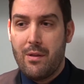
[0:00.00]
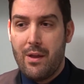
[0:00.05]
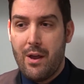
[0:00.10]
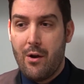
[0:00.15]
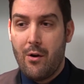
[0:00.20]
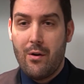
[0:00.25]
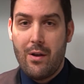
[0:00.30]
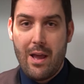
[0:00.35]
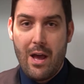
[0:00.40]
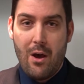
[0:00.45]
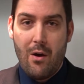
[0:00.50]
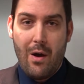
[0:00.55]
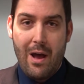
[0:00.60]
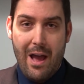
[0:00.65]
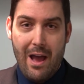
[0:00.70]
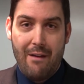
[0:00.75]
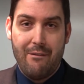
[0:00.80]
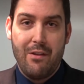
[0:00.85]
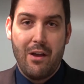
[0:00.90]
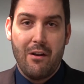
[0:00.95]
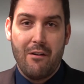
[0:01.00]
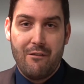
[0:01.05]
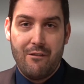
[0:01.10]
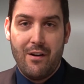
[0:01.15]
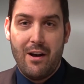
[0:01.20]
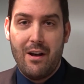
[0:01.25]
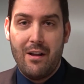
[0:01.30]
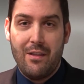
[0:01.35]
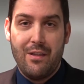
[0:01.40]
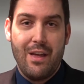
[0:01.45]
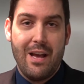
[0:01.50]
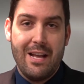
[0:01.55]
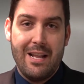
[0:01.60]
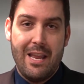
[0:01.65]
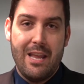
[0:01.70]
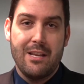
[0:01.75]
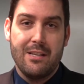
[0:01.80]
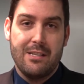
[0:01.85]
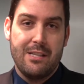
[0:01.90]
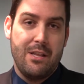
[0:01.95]
They now have that on file.
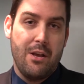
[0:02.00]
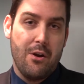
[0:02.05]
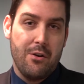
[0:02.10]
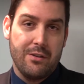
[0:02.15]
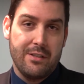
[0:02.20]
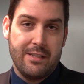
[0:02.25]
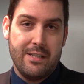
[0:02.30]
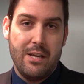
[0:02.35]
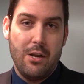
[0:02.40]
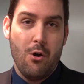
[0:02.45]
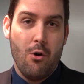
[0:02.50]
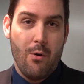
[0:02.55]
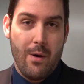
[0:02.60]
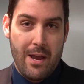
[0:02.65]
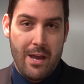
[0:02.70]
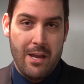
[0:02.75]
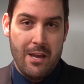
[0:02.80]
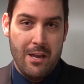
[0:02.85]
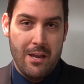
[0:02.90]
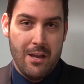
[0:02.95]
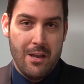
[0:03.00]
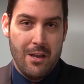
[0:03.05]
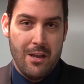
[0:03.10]
That is their COA